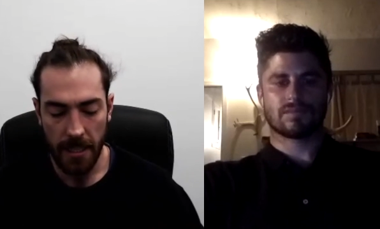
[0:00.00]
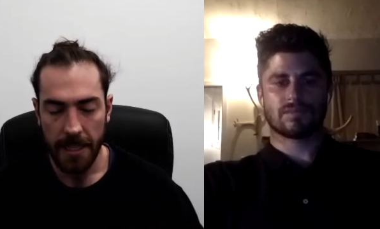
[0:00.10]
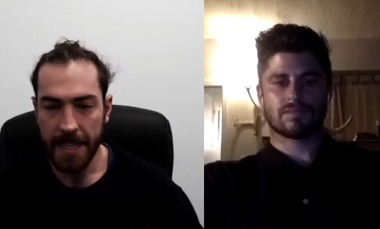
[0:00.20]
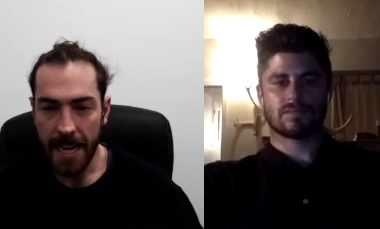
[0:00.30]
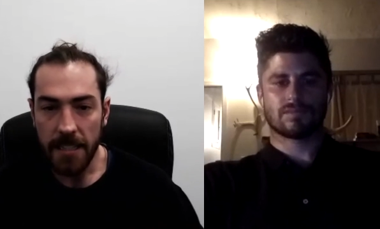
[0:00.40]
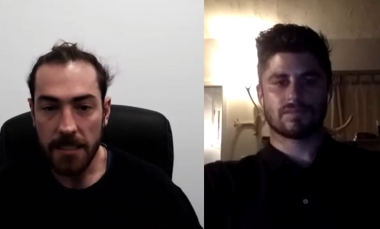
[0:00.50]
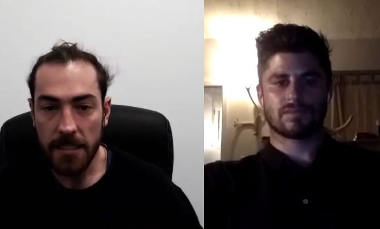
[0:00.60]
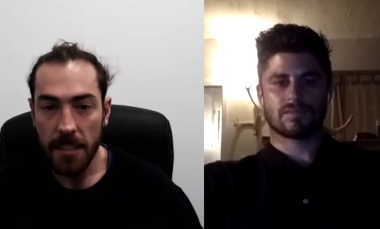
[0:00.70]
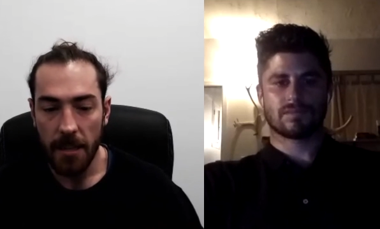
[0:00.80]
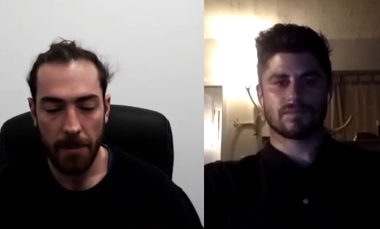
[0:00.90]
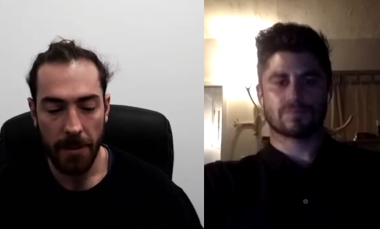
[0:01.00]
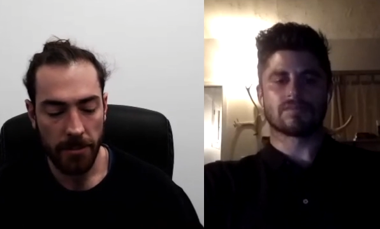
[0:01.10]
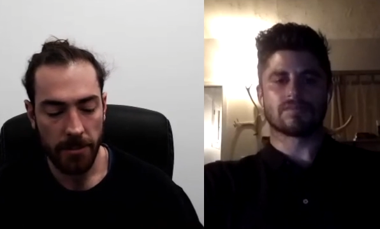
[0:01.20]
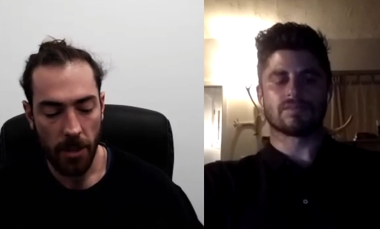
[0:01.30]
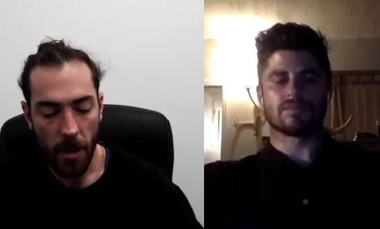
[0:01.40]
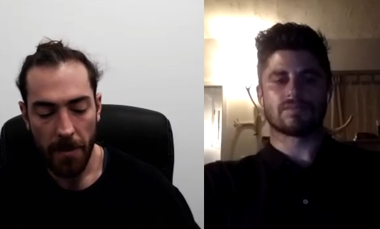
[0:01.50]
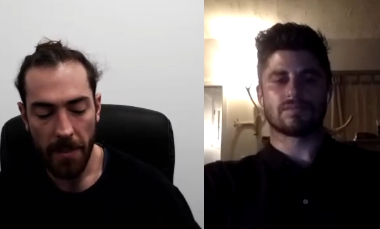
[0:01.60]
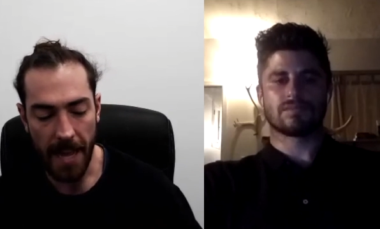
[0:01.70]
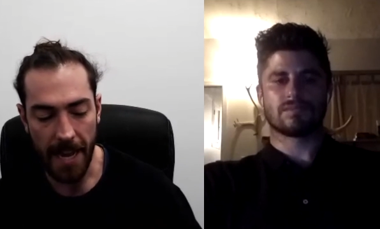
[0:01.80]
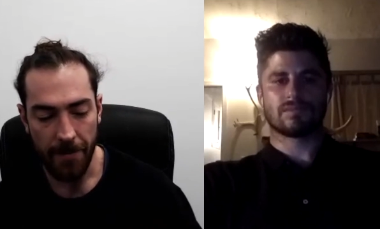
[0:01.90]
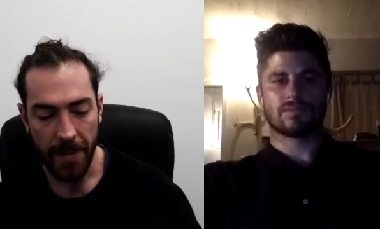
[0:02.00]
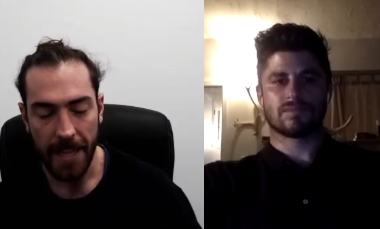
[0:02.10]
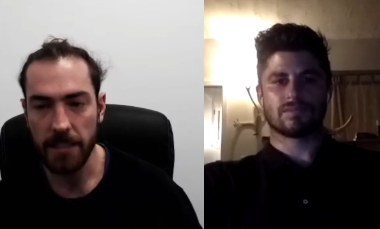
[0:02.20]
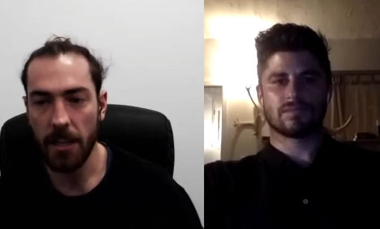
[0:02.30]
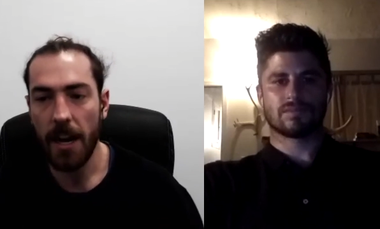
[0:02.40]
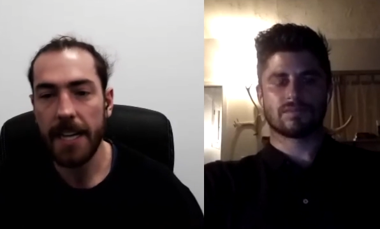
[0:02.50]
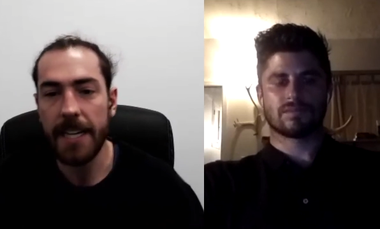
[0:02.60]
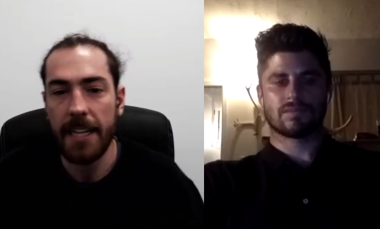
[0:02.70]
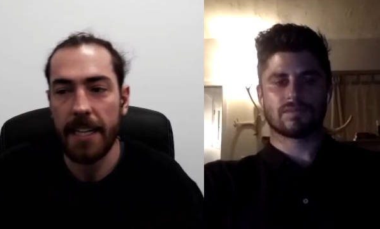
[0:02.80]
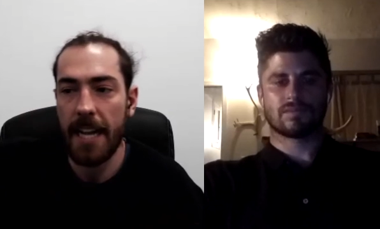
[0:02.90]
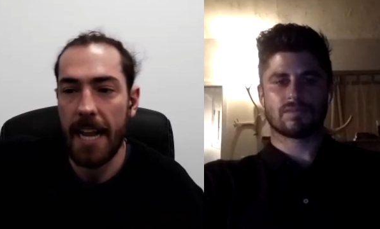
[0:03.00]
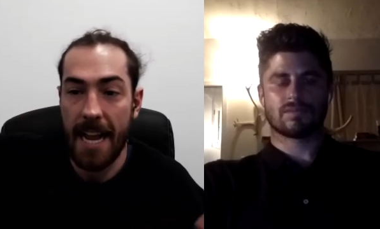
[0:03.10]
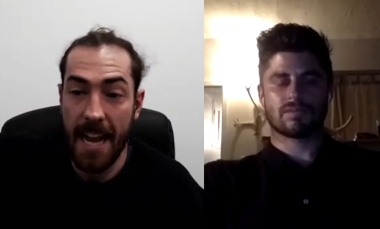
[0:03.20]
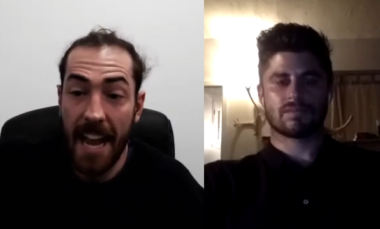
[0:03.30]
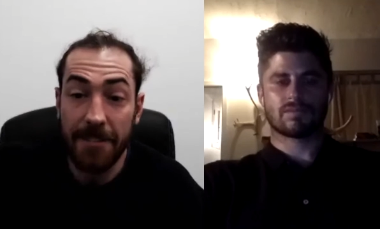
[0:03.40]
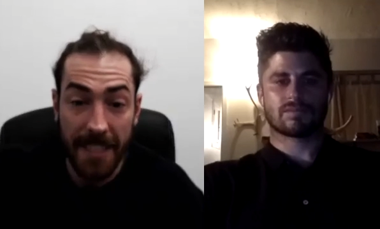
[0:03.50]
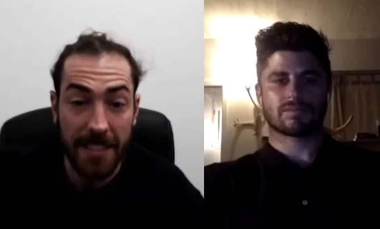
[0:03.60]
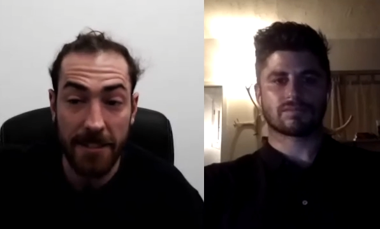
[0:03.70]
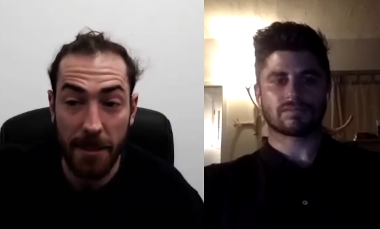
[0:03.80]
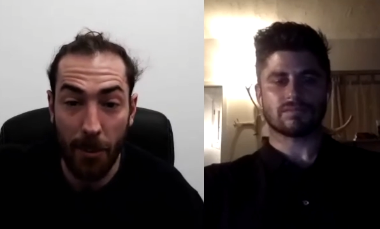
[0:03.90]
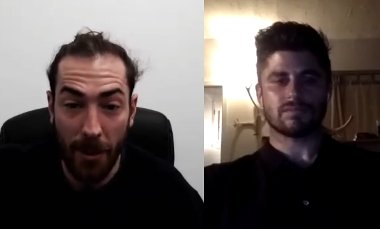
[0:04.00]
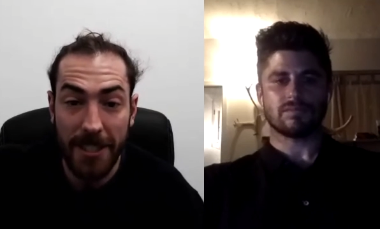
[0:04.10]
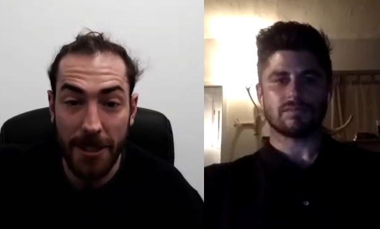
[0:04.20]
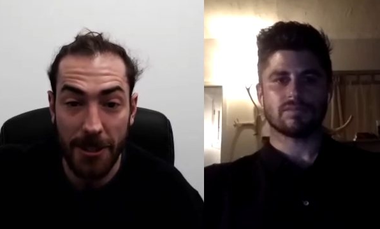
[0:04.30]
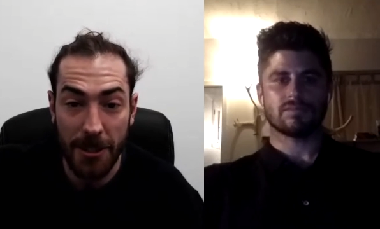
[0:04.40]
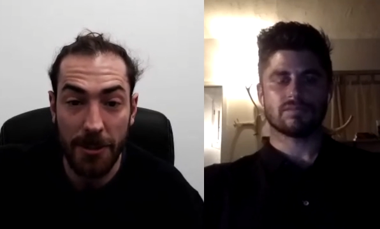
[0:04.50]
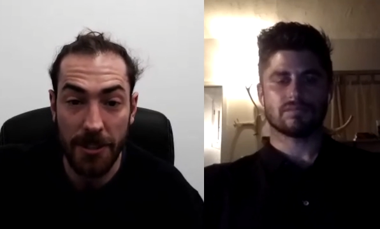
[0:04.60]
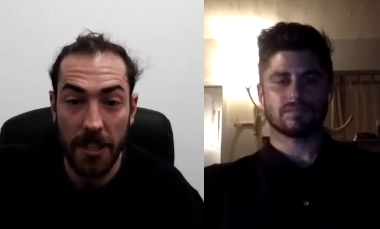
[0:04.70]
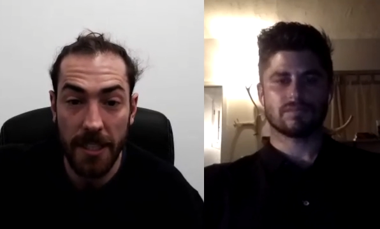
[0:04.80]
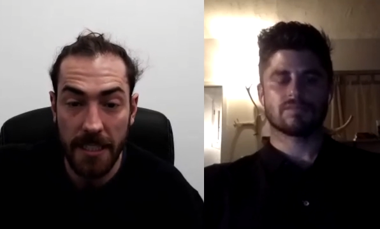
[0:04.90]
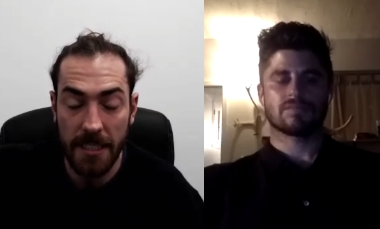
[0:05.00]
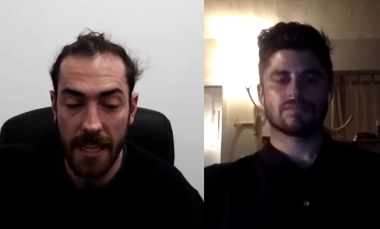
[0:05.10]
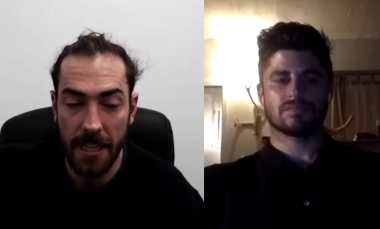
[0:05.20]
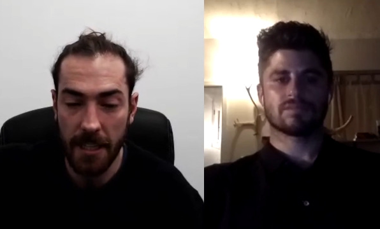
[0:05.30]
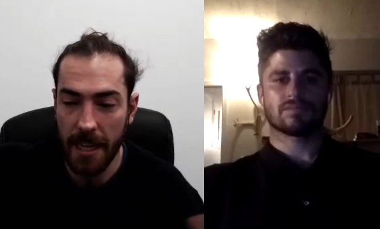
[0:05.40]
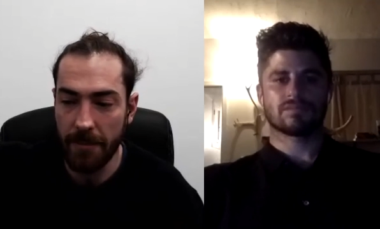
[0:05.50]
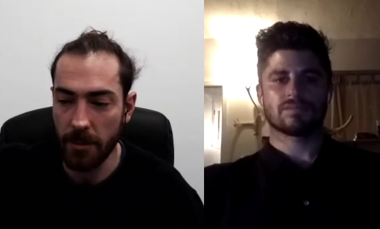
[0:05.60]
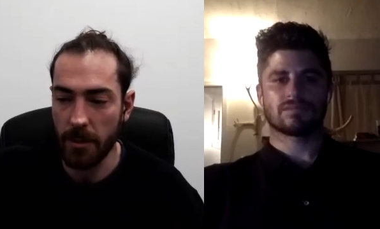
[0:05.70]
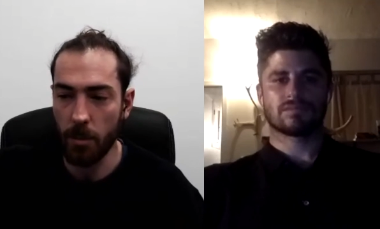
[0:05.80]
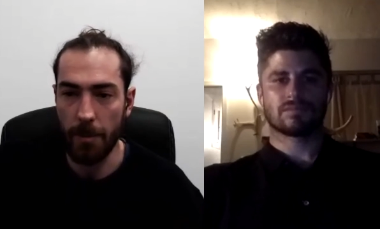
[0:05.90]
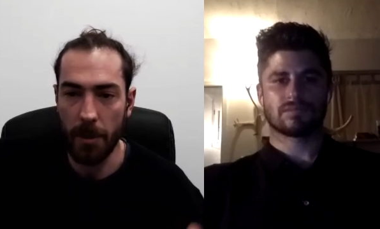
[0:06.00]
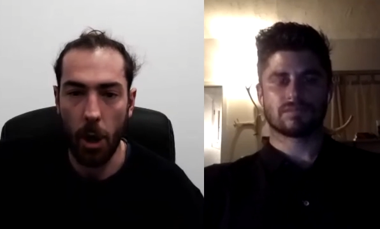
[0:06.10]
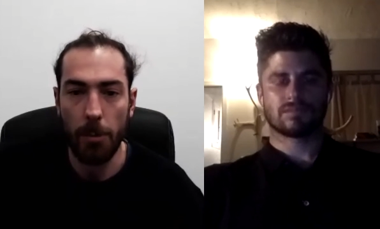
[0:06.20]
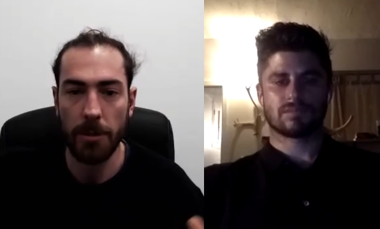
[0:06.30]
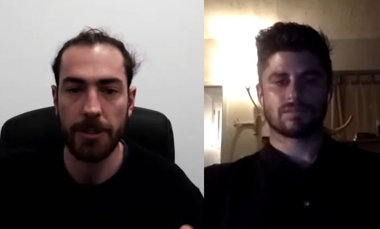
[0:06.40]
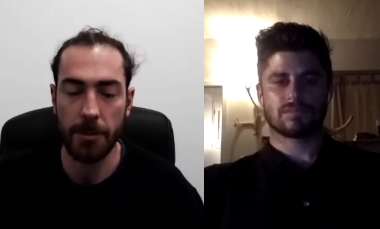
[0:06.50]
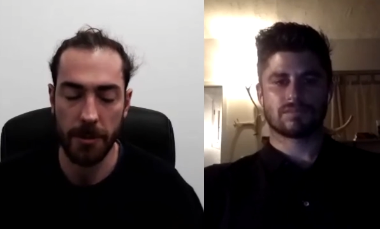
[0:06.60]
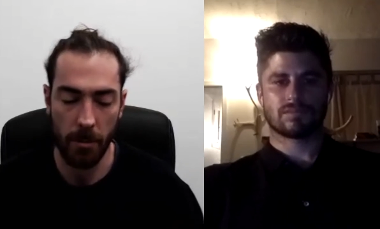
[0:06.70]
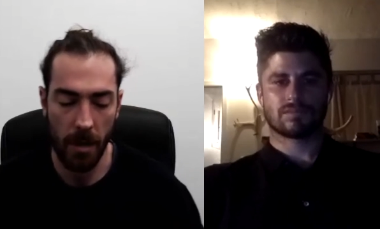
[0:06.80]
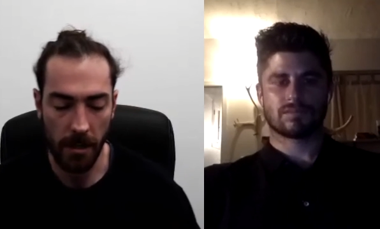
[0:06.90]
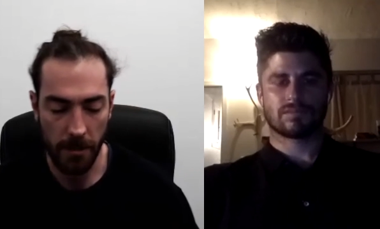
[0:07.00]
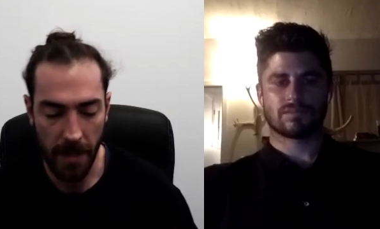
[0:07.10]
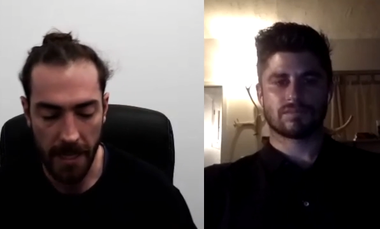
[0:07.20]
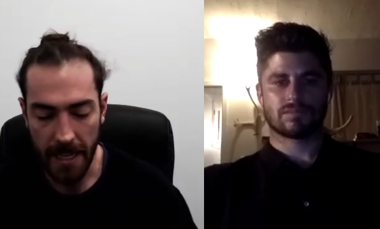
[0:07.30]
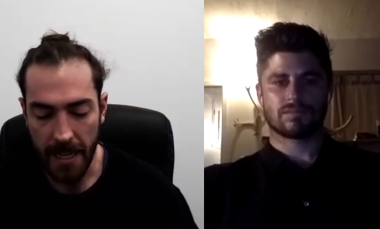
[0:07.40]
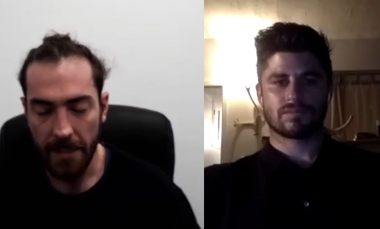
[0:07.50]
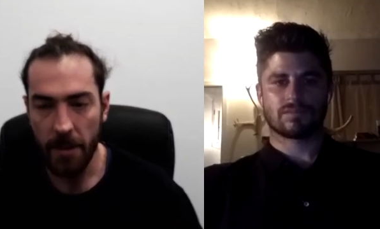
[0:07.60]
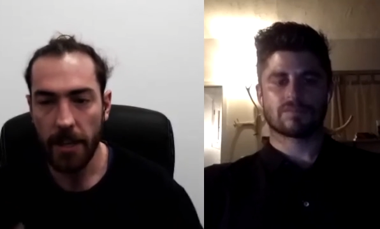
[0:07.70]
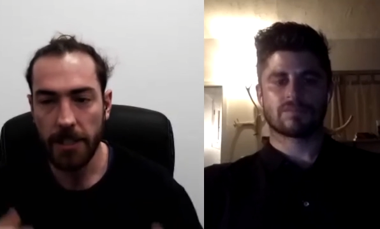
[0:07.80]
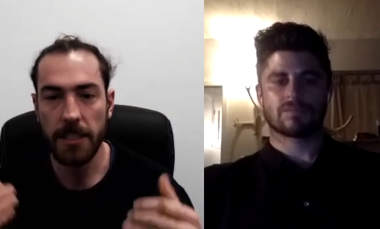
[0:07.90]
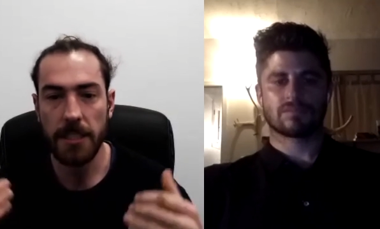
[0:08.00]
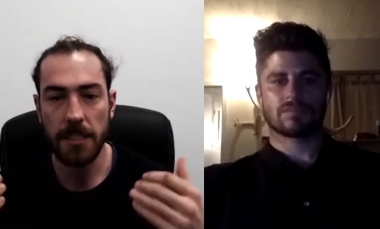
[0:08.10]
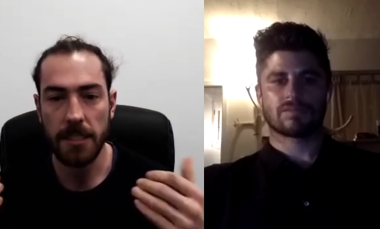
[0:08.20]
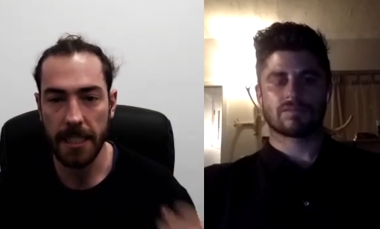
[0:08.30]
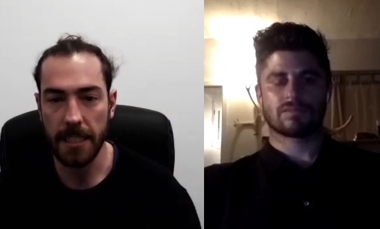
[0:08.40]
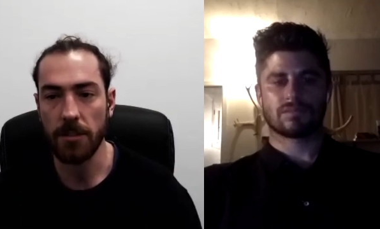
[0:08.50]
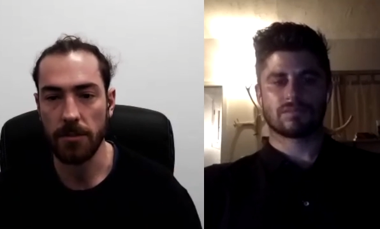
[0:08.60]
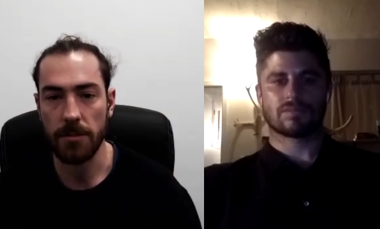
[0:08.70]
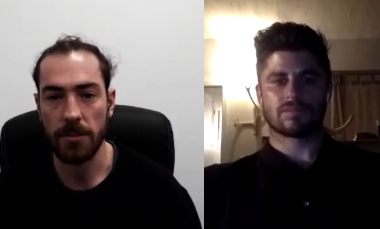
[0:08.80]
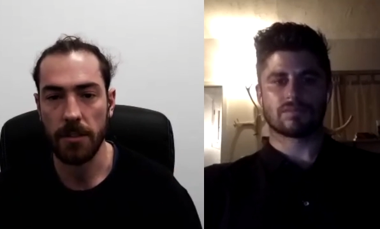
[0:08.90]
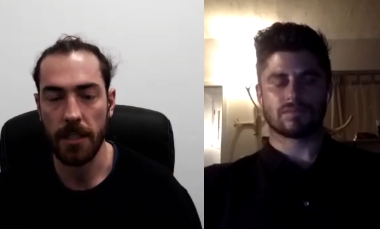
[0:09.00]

Speaker 1: Yes, but mm. on top of that, anxiety and depression to a certain extent. You can have a look at what bonobos do in the wild, but they're actually signals that